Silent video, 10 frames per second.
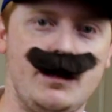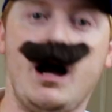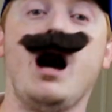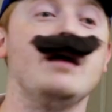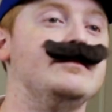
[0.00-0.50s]

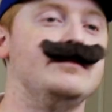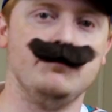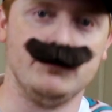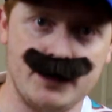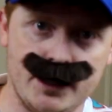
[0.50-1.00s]
I
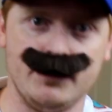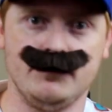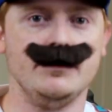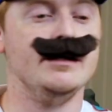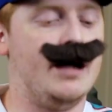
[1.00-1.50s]
doubled down.
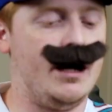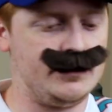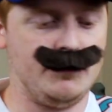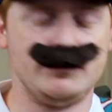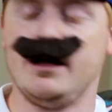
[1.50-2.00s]
I
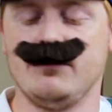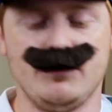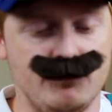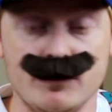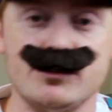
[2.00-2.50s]
doubled down on
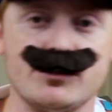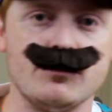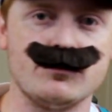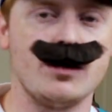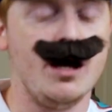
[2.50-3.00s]
the
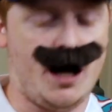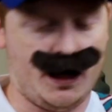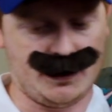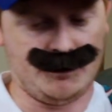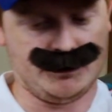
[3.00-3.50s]
research. I
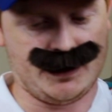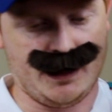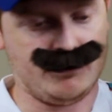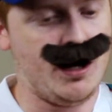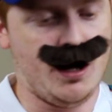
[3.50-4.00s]
doubled
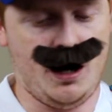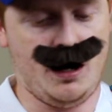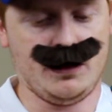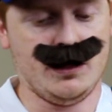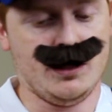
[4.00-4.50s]
down
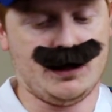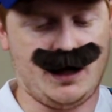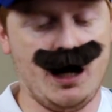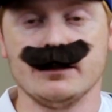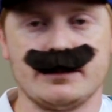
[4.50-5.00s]
on
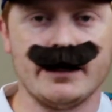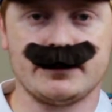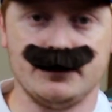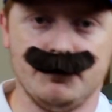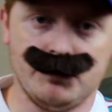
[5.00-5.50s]

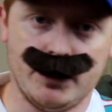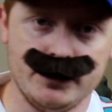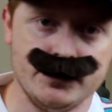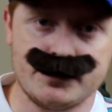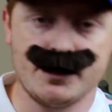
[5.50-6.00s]
contacting the
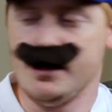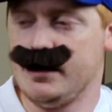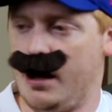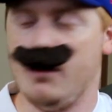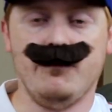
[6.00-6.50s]
players,
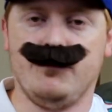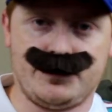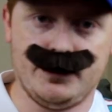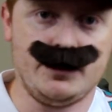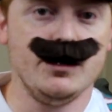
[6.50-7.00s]

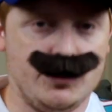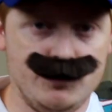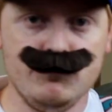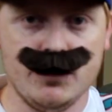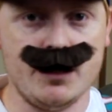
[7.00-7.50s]
everything.
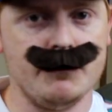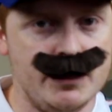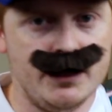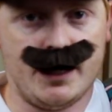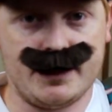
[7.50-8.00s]
You name it,
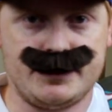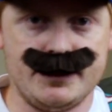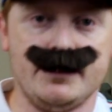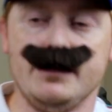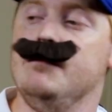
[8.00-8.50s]
I
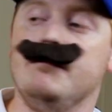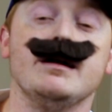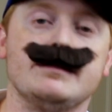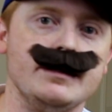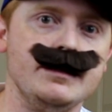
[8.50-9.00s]
did it. And my
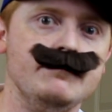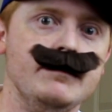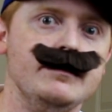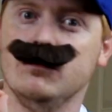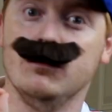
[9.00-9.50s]
team
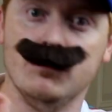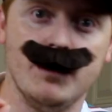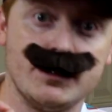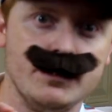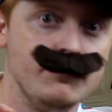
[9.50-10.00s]

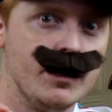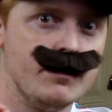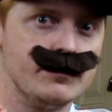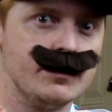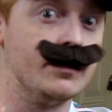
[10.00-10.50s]

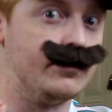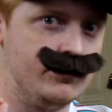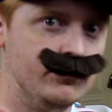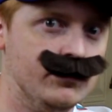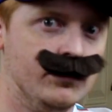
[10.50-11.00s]
came together
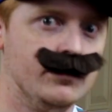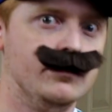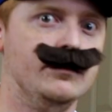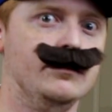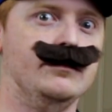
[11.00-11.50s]
good.
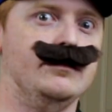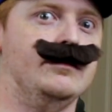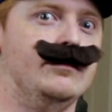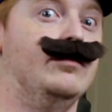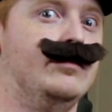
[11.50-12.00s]

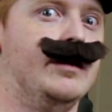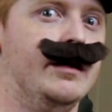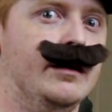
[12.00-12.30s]
Oh, yeah.